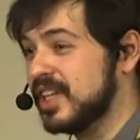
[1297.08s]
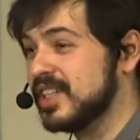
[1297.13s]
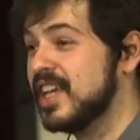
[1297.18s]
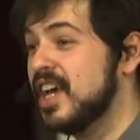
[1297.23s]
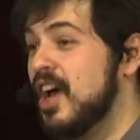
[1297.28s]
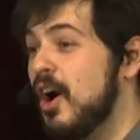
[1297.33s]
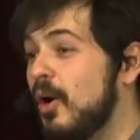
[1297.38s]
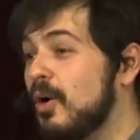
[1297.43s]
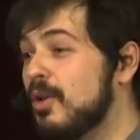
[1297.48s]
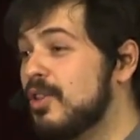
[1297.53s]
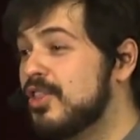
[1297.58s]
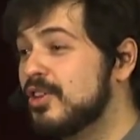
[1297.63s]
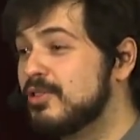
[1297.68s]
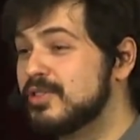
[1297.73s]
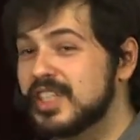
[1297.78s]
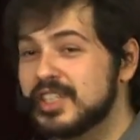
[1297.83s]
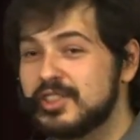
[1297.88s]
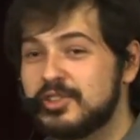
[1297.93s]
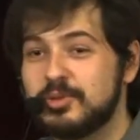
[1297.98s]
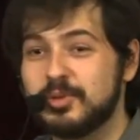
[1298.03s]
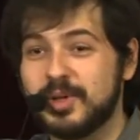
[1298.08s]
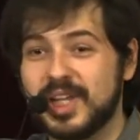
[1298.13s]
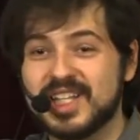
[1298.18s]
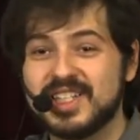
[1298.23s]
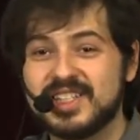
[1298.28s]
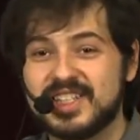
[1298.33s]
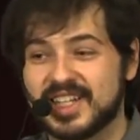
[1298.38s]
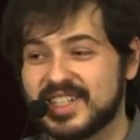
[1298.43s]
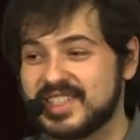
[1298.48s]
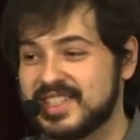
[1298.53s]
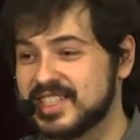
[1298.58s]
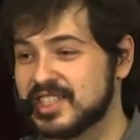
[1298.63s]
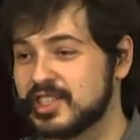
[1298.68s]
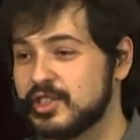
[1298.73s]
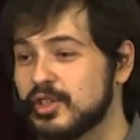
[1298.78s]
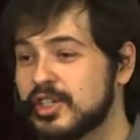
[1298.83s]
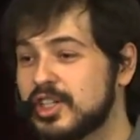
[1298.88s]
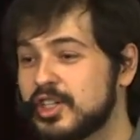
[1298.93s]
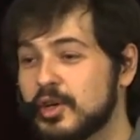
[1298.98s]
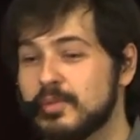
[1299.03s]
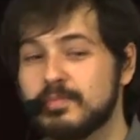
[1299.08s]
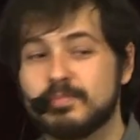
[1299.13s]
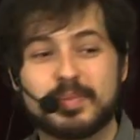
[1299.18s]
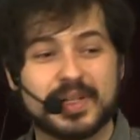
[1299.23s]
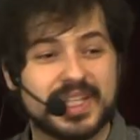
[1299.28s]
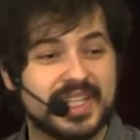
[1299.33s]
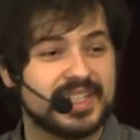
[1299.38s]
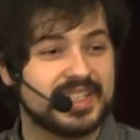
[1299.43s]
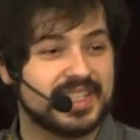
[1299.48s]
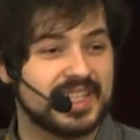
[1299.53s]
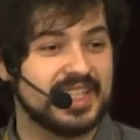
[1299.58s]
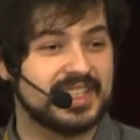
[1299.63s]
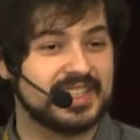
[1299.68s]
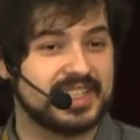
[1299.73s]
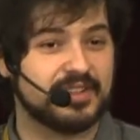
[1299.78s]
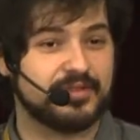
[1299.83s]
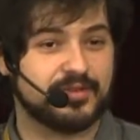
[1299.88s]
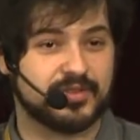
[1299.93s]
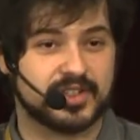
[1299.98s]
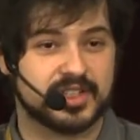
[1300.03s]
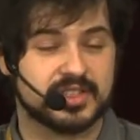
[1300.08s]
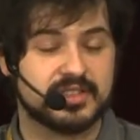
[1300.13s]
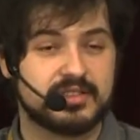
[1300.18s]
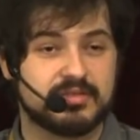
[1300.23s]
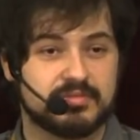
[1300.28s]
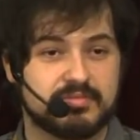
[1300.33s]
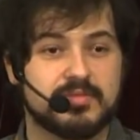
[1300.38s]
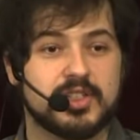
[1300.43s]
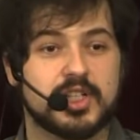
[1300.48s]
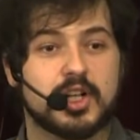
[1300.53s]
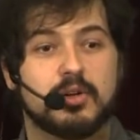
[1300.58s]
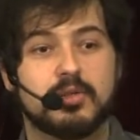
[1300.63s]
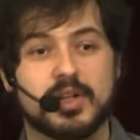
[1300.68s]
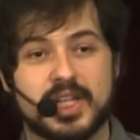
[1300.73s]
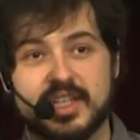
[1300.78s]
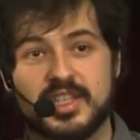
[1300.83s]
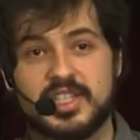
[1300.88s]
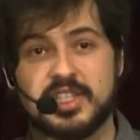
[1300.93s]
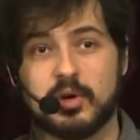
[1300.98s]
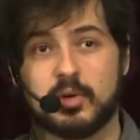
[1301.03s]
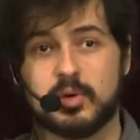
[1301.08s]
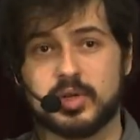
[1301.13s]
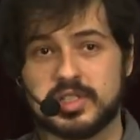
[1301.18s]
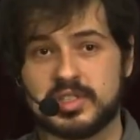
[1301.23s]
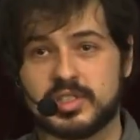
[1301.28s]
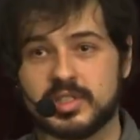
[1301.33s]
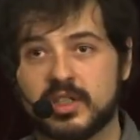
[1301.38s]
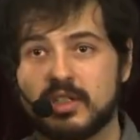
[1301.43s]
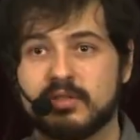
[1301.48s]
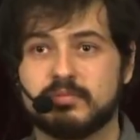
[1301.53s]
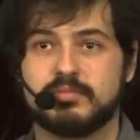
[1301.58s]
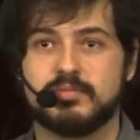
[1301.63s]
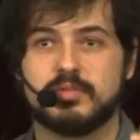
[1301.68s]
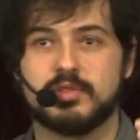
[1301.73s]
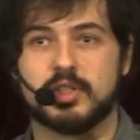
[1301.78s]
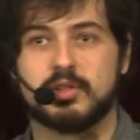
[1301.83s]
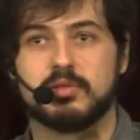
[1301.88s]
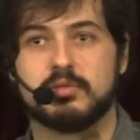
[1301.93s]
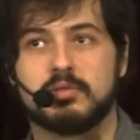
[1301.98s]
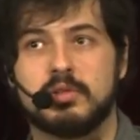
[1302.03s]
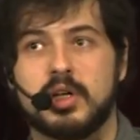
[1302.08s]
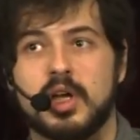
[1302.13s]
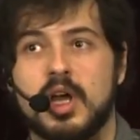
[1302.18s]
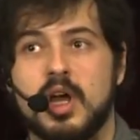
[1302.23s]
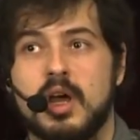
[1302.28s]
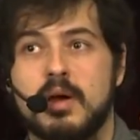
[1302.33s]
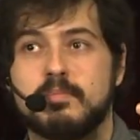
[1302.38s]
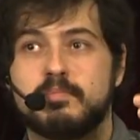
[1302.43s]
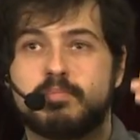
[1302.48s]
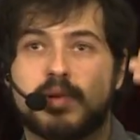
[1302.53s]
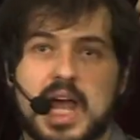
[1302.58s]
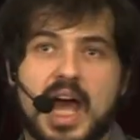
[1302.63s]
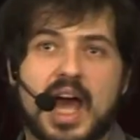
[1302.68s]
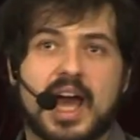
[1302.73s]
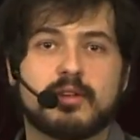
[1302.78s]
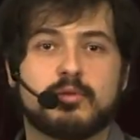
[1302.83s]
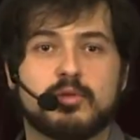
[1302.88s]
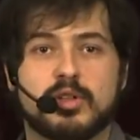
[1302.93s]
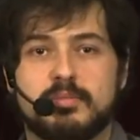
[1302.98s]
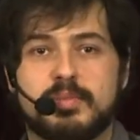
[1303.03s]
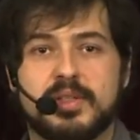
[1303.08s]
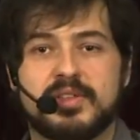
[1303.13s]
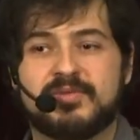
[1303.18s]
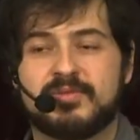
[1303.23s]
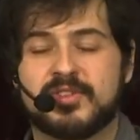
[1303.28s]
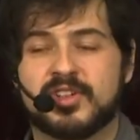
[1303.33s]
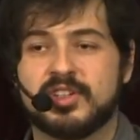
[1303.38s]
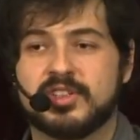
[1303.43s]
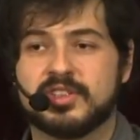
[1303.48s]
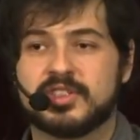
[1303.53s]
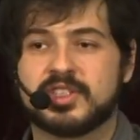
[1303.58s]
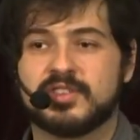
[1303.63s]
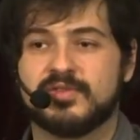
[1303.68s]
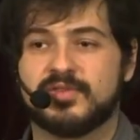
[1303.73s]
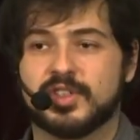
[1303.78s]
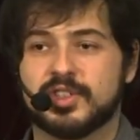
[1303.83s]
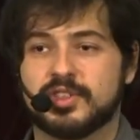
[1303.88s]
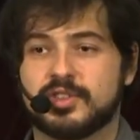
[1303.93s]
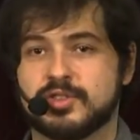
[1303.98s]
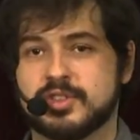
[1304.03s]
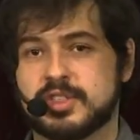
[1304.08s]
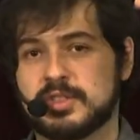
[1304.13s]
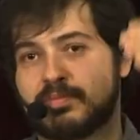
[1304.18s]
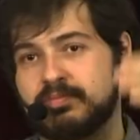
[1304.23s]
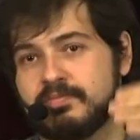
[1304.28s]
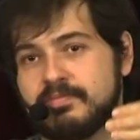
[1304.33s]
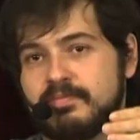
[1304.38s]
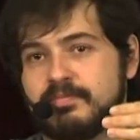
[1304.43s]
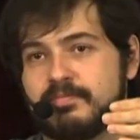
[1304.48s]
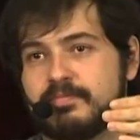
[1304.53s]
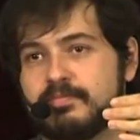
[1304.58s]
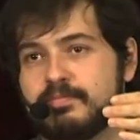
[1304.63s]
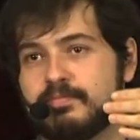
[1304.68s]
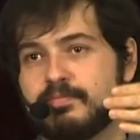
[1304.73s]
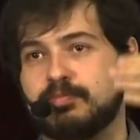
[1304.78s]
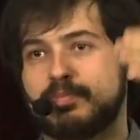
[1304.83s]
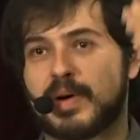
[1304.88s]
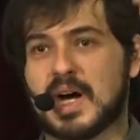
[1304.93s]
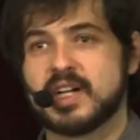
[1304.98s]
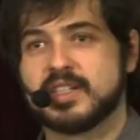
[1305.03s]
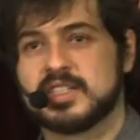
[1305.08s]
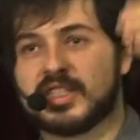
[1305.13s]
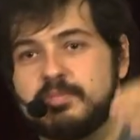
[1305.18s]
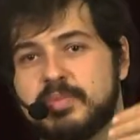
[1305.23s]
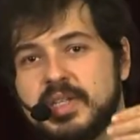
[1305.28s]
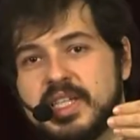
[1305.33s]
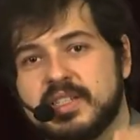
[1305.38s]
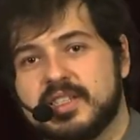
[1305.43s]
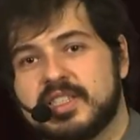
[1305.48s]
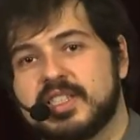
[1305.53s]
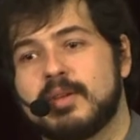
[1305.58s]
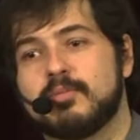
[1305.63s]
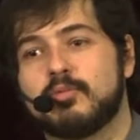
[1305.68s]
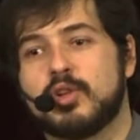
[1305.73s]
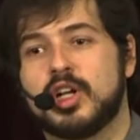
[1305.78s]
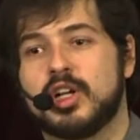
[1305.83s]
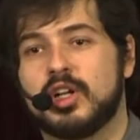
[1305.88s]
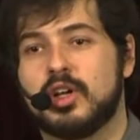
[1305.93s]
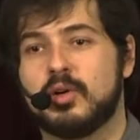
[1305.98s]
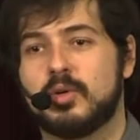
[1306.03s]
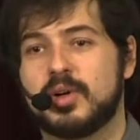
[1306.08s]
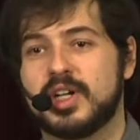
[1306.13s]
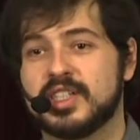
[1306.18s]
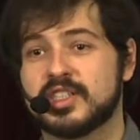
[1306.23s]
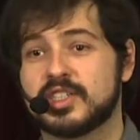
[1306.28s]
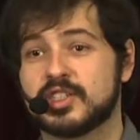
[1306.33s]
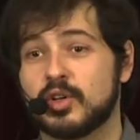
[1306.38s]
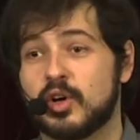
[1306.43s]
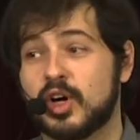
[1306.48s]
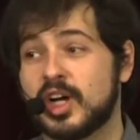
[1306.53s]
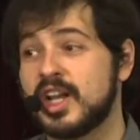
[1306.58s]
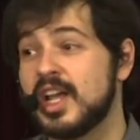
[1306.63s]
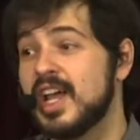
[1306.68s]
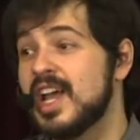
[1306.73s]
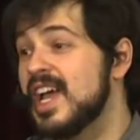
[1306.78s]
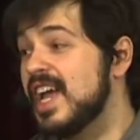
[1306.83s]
it, although the two indexes look completely different, you know, in the order, you know, black will be first versus pugs being somewhere lower and so on.